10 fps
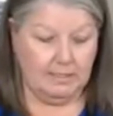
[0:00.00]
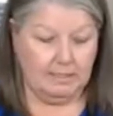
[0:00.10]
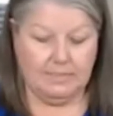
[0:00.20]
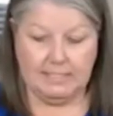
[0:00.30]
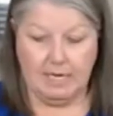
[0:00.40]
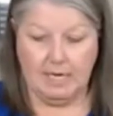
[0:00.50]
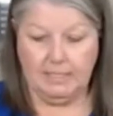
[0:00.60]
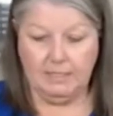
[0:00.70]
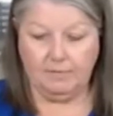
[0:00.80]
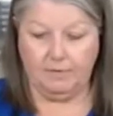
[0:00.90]
some
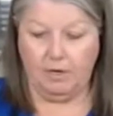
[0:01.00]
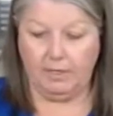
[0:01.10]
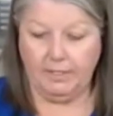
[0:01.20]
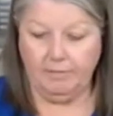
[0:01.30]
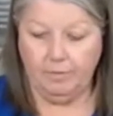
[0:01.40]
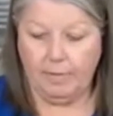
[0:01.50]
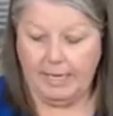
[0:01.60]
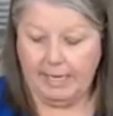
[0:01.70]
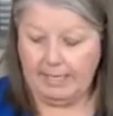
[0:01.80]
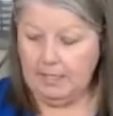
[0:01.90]
signs for our
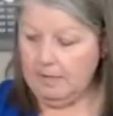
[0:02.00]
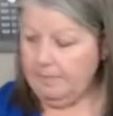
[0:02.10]
giveaway.